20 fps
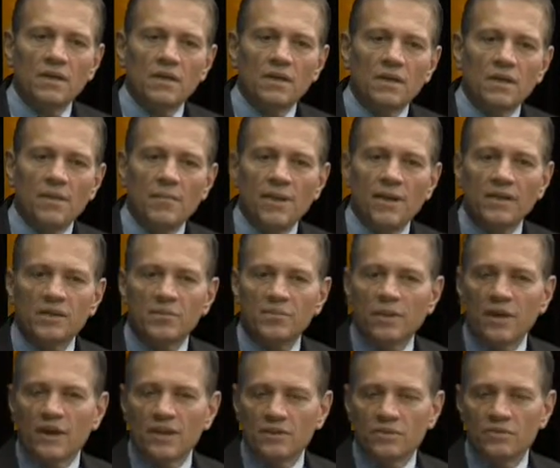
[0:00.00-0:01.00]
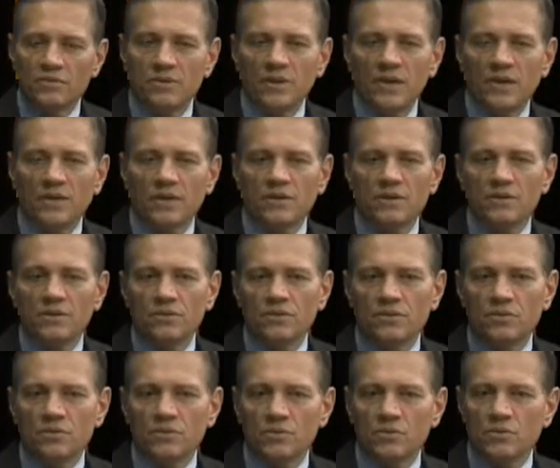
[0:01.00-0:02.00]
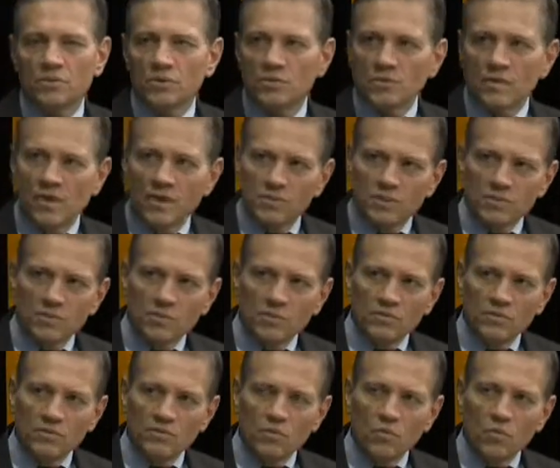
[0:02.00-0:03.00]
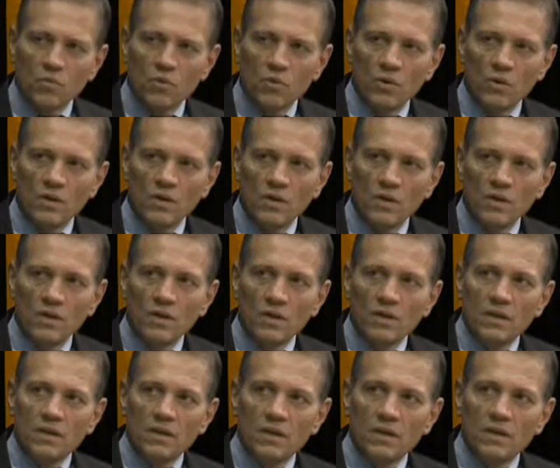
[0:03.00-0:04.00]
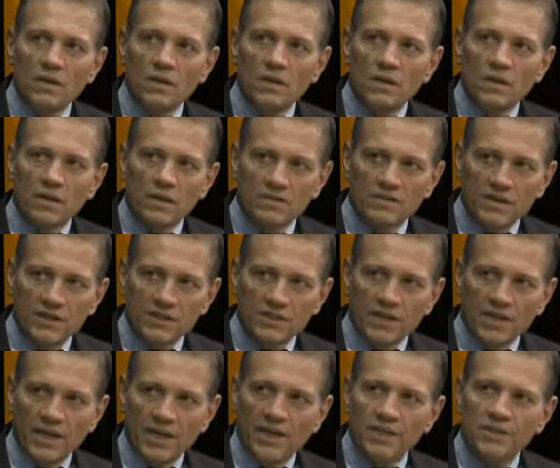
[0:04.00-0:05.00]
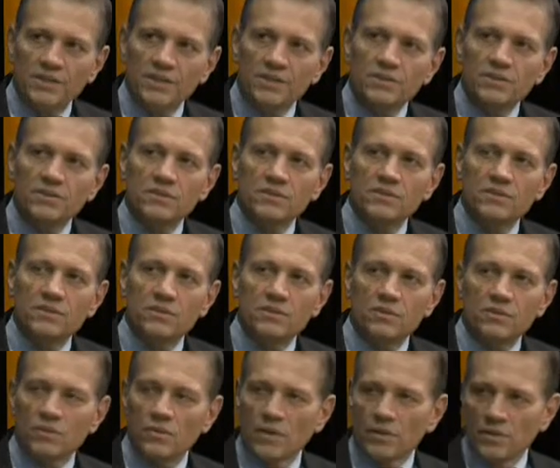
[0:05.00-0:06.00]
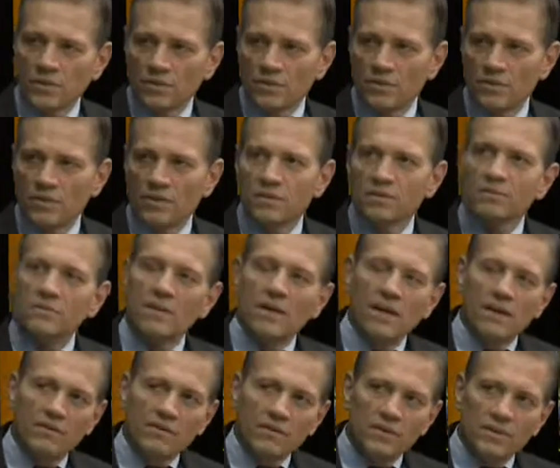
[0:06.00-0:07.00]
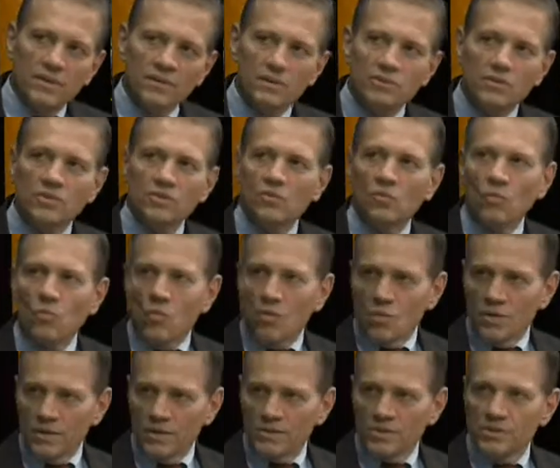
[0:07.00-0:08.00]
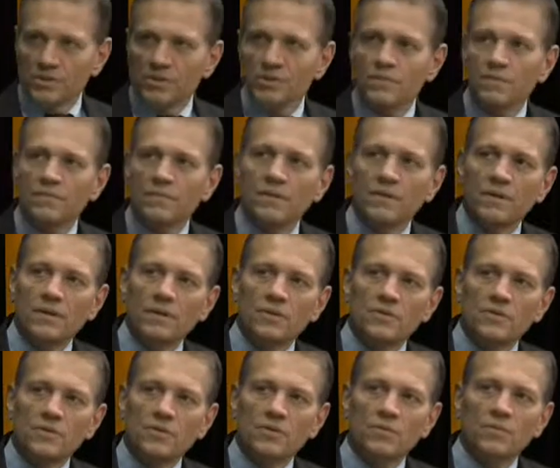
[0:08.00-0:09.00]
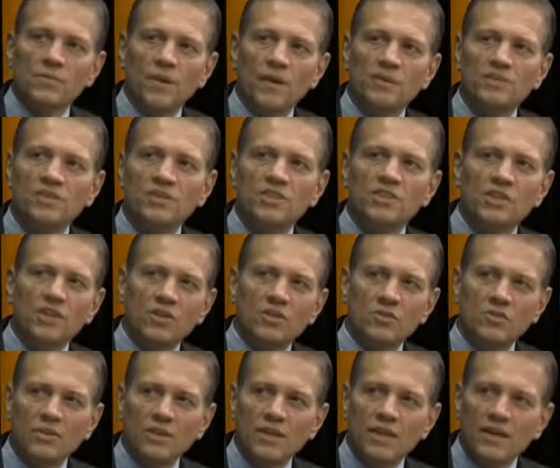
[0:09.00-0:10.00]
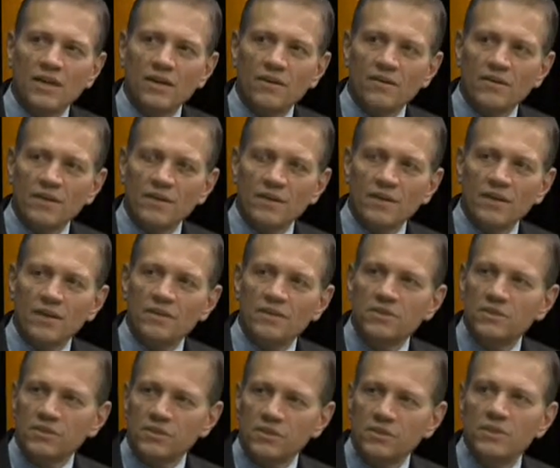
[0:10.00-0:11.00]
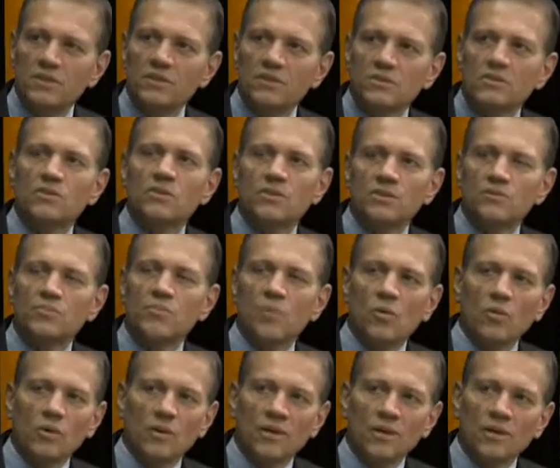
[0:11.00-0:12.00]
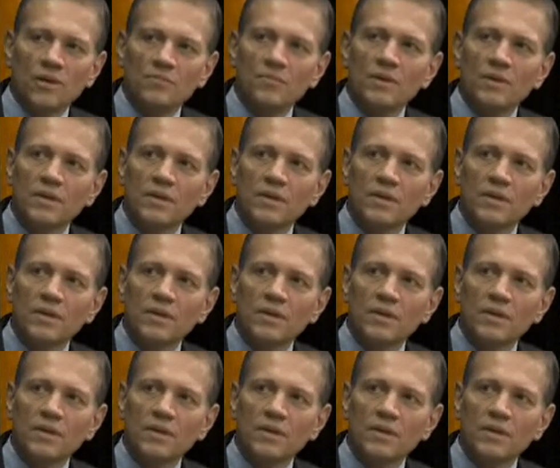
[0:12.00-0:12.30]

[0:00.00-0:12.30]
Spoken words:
commanded by a lieutenant who is responsible for investigations, the drug unit, evidence, warrants. So that's generally how the agency is broken up.